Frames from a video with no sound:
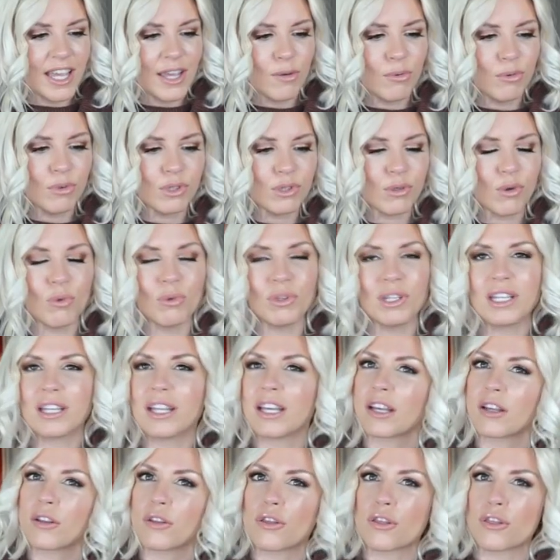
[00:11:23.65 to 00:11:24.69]
it was only
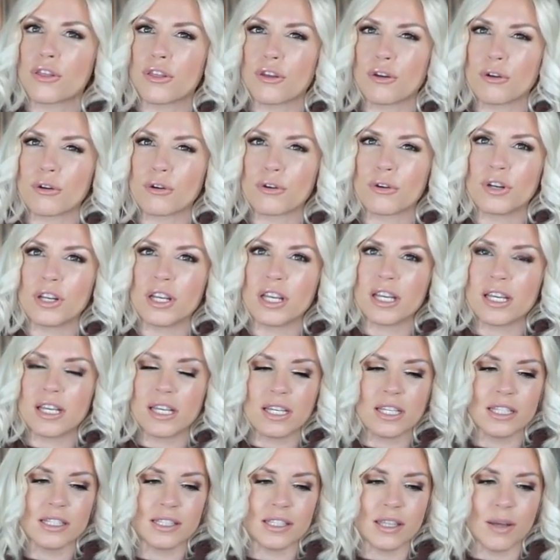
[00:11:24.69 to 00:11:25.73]
like
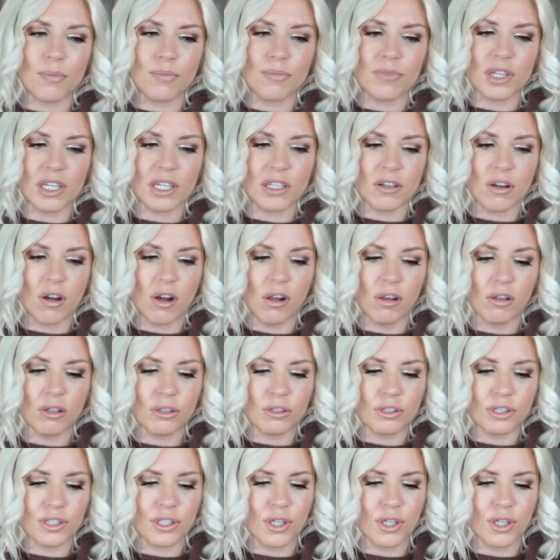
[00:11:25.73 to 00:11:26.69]
30 something dollars,